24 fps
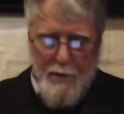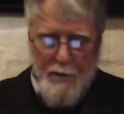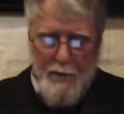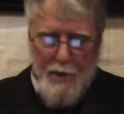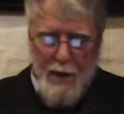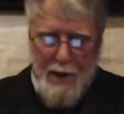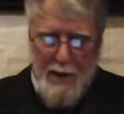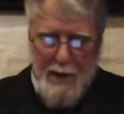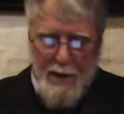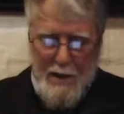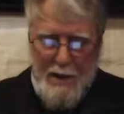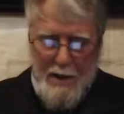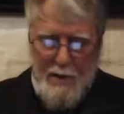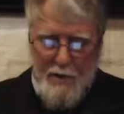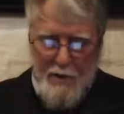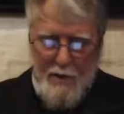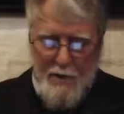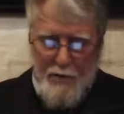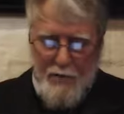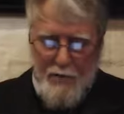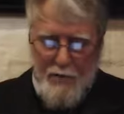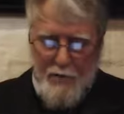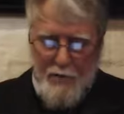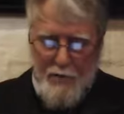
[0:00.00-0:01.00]
The hadith
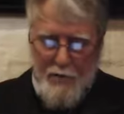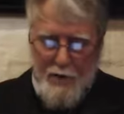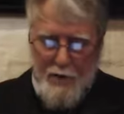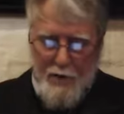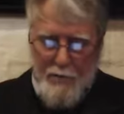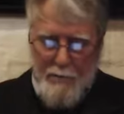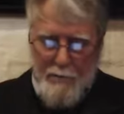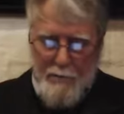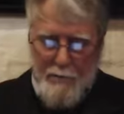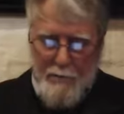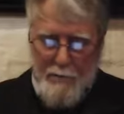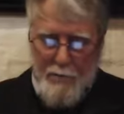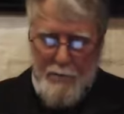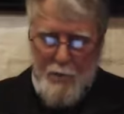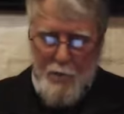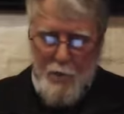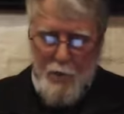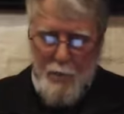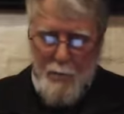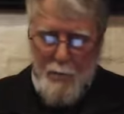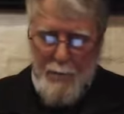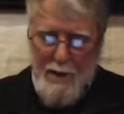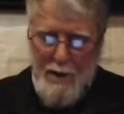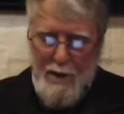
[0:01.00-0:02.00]
literature,
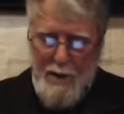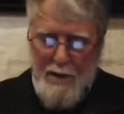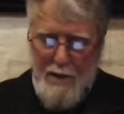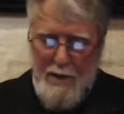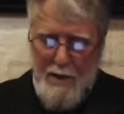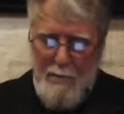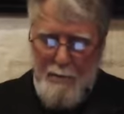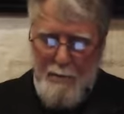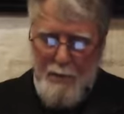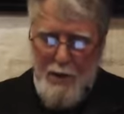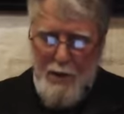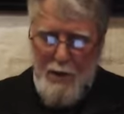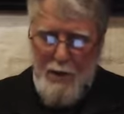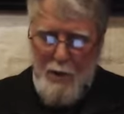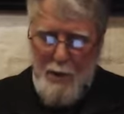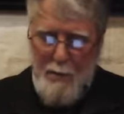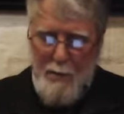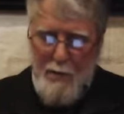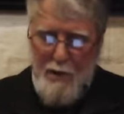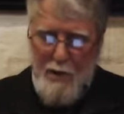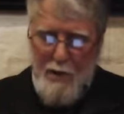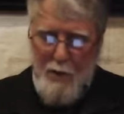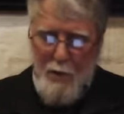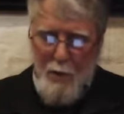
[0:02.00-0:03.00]
albeit in a
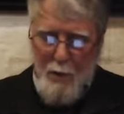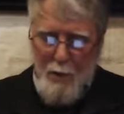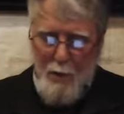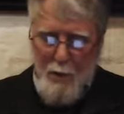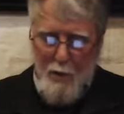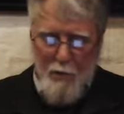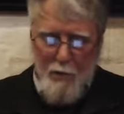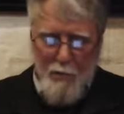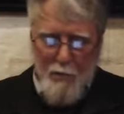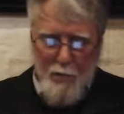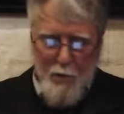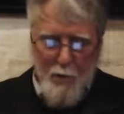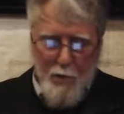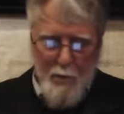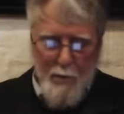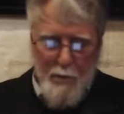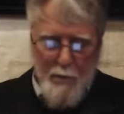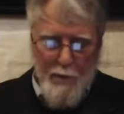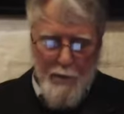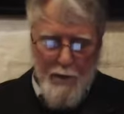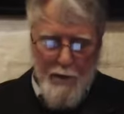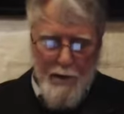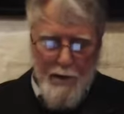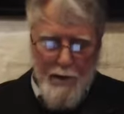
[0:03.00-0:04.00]
predominantly oral
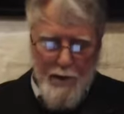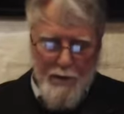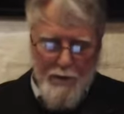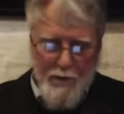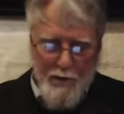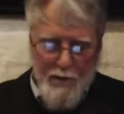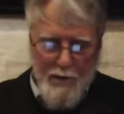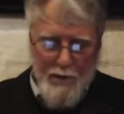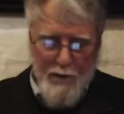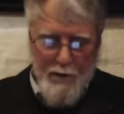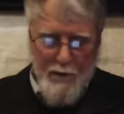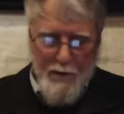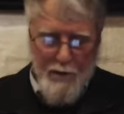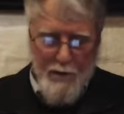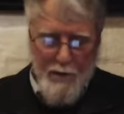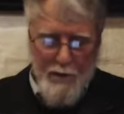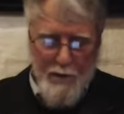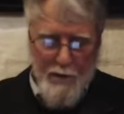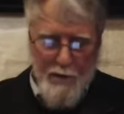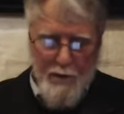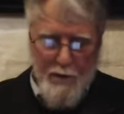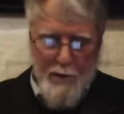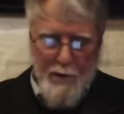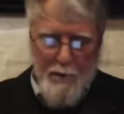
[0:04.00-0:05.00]
form, existed.
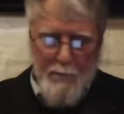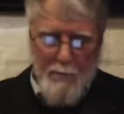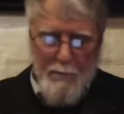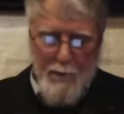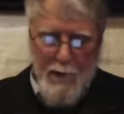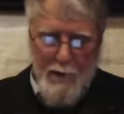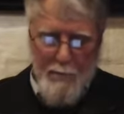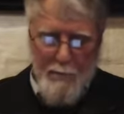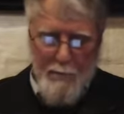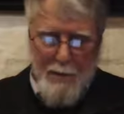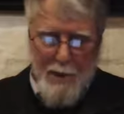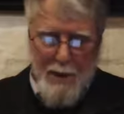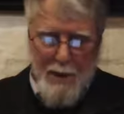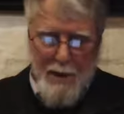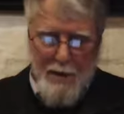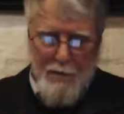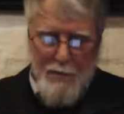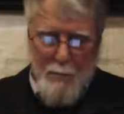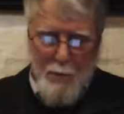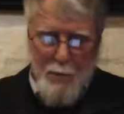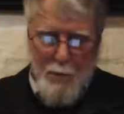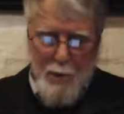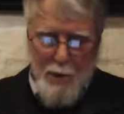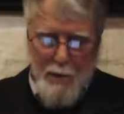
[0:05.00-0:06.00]

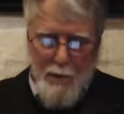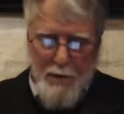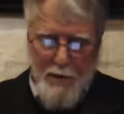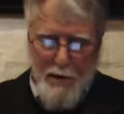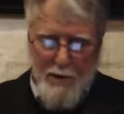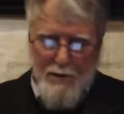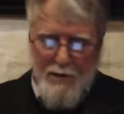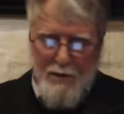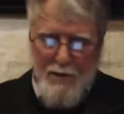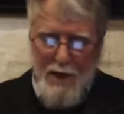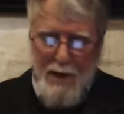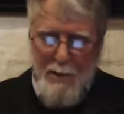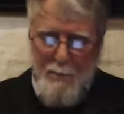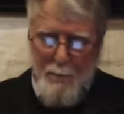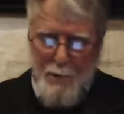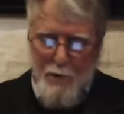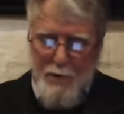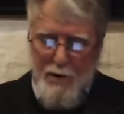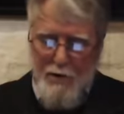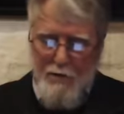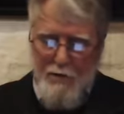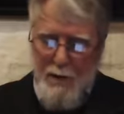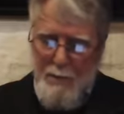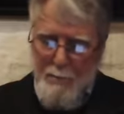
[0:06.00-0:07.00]
Malik's Muwatta is
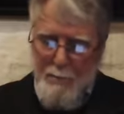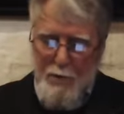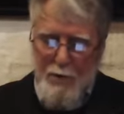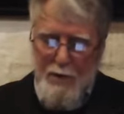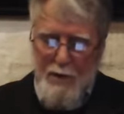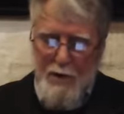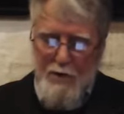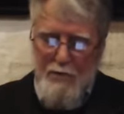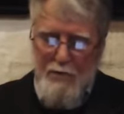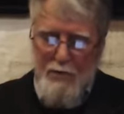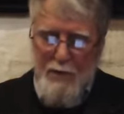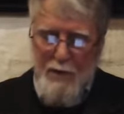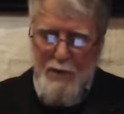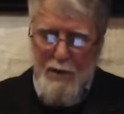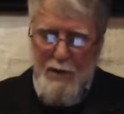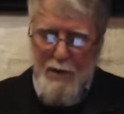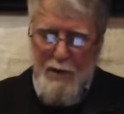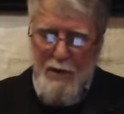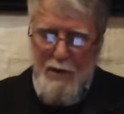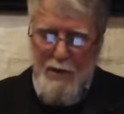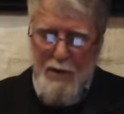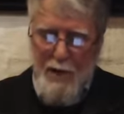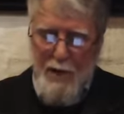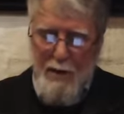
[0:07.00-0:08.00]
ample testimony
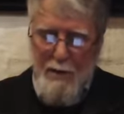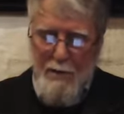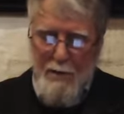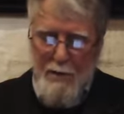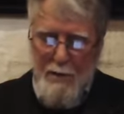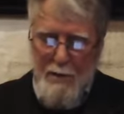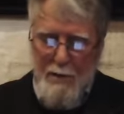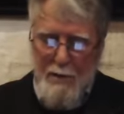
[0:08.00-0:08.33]
to that.